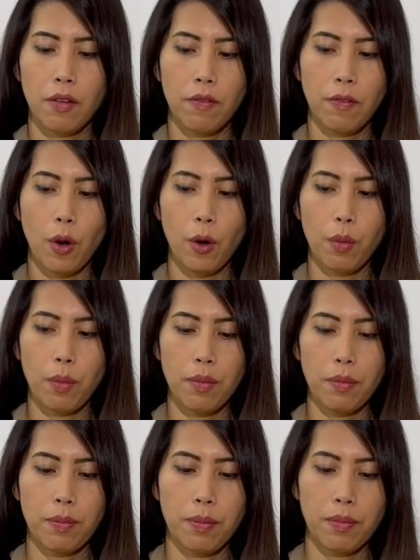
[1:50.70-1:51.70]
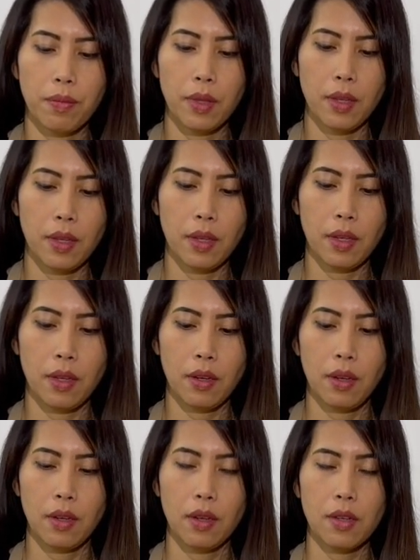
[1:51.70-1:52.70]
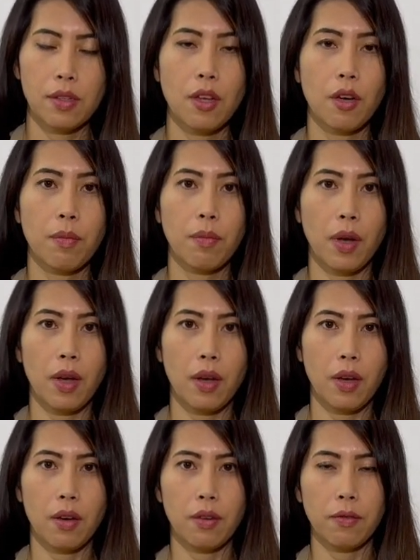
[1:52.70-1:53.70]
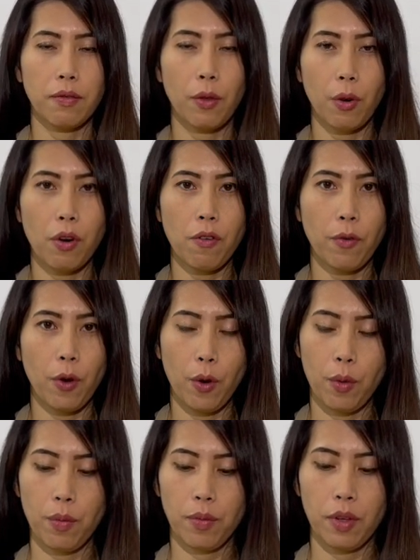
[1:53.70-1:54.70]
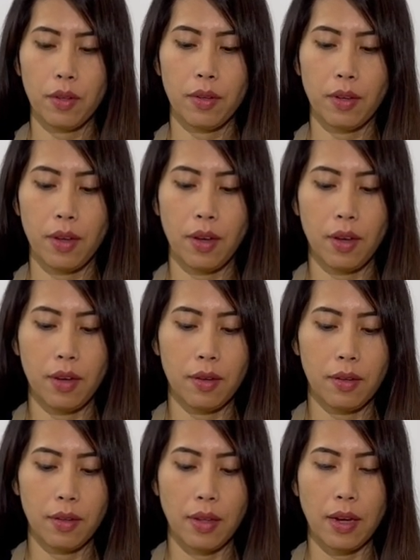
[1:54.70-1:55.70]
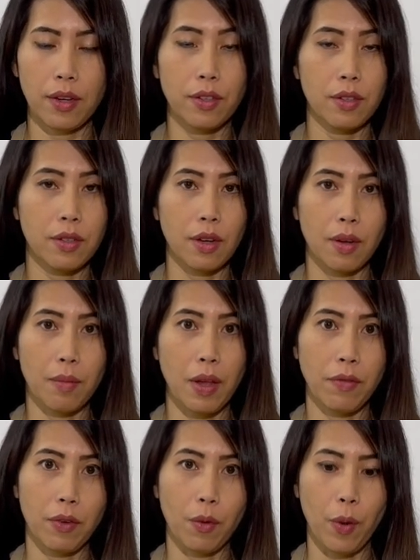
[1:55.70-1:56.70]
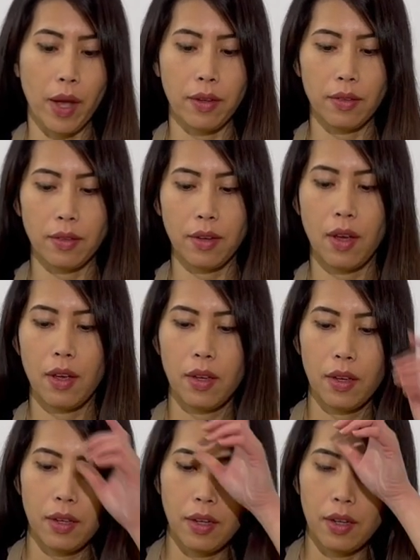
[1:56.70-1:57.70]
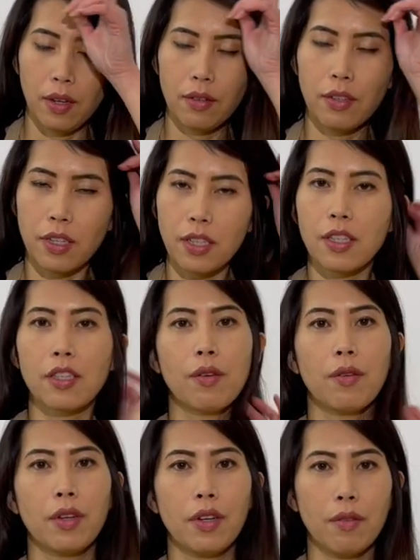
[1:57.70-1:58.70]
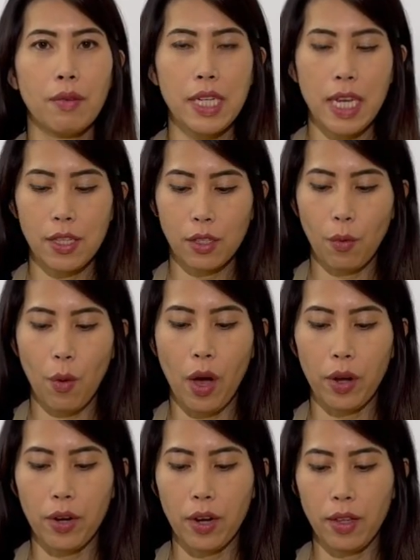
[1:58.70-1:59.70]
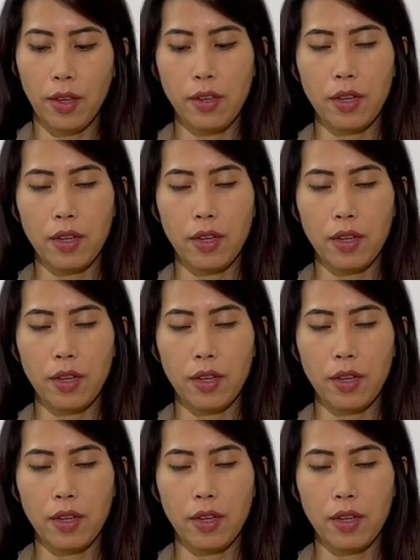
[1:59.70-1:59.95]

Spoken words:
foam, some floral foam that is meant for wet, you know, just so it retains the water and then you